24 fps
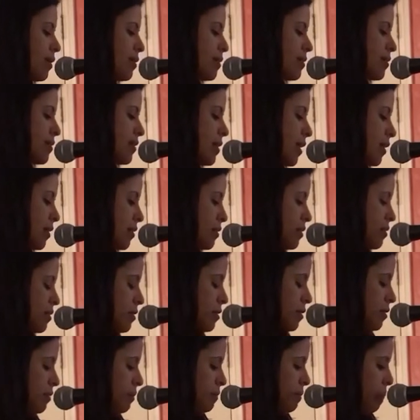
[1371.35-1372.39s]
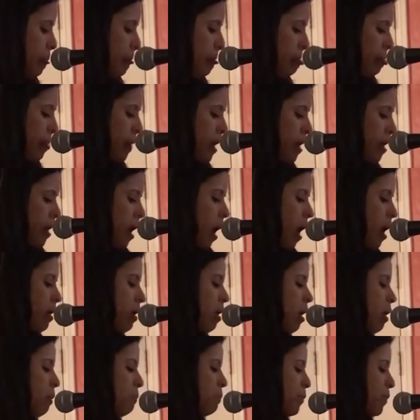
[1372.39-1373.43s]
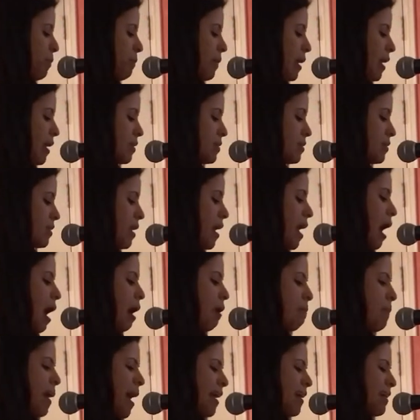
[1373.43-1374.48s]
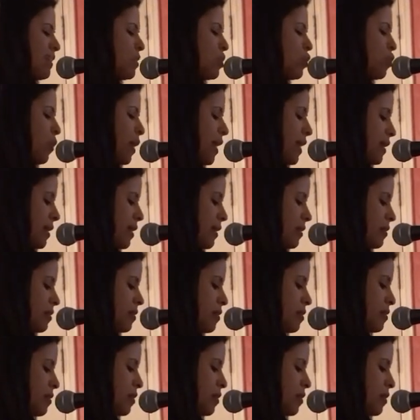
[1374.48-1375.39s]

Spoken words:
Sixth, a compromise, a pack of Twinkies.